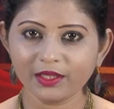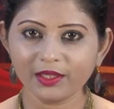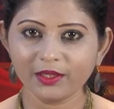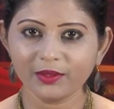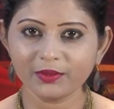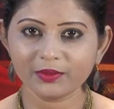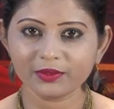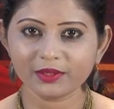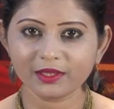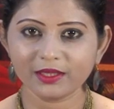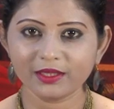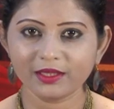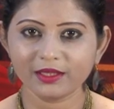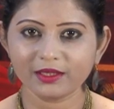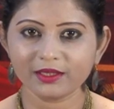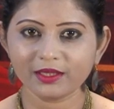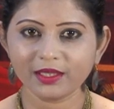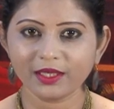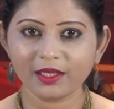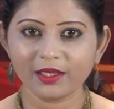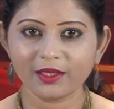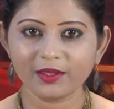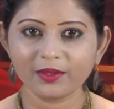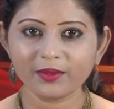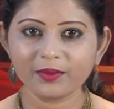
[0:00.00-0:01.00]
news in
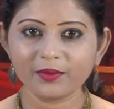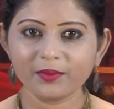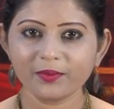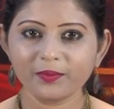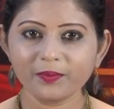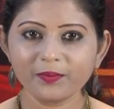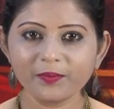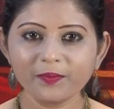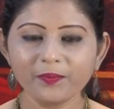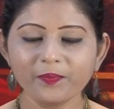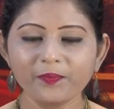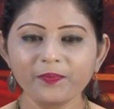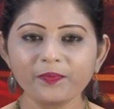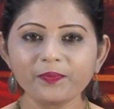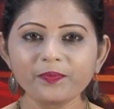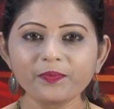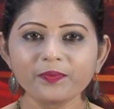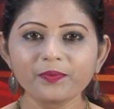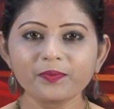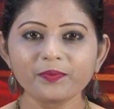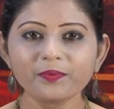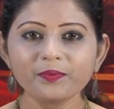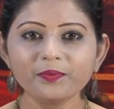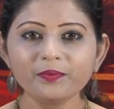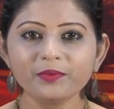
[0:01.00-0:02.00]
detail.
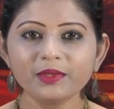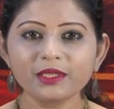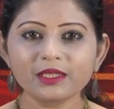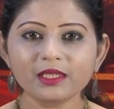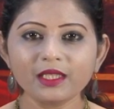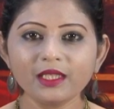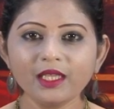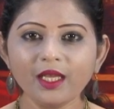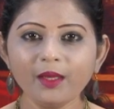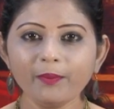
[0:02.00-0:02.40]
Mr.